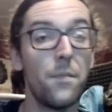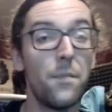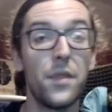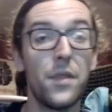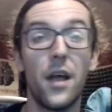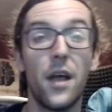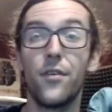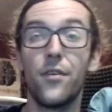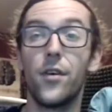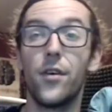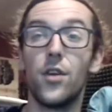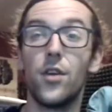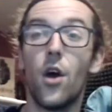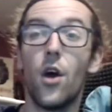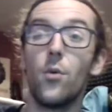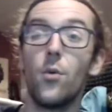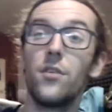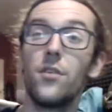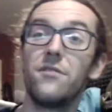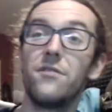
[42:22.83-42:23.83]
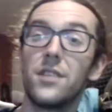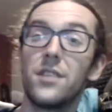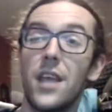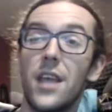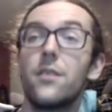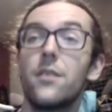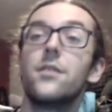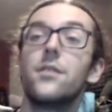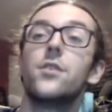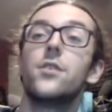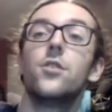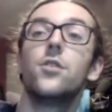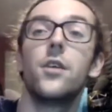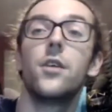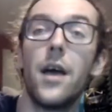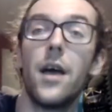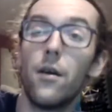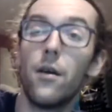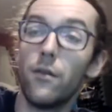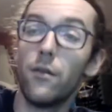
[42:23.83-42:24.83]
I thought y'all would have scouted this shit
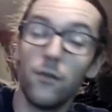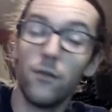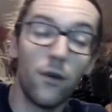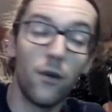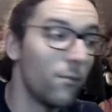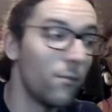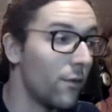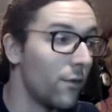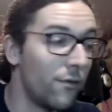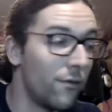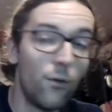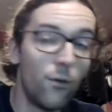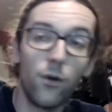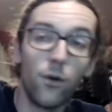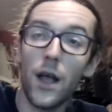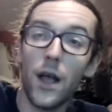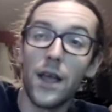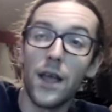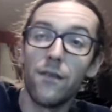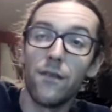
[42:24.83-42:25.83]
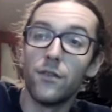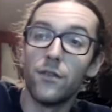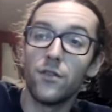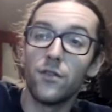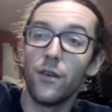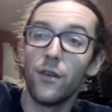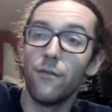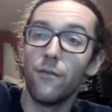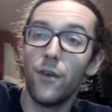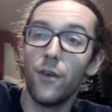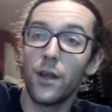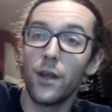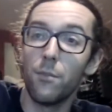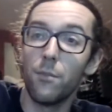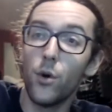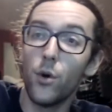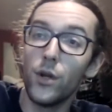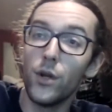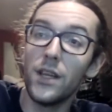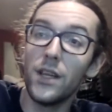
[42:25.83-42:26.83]
out before I even started fucking
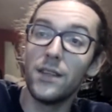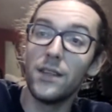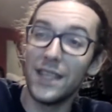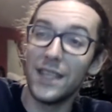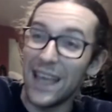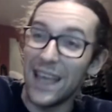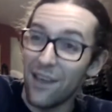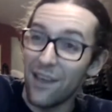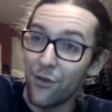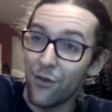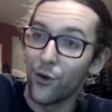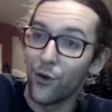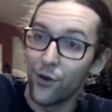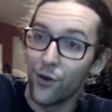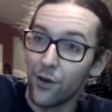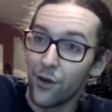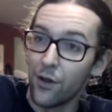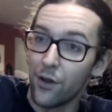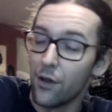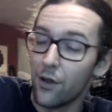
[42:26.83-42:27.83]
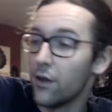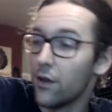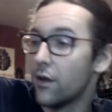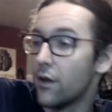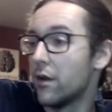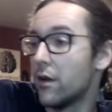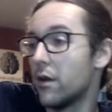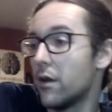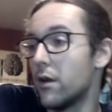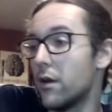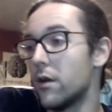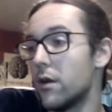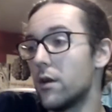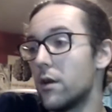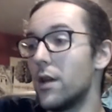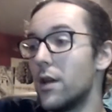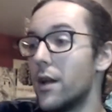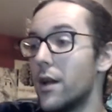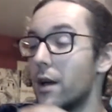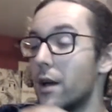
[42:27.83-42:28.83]
putting it together.
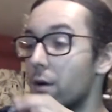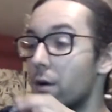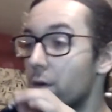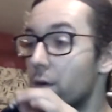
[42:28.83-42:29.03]
You know?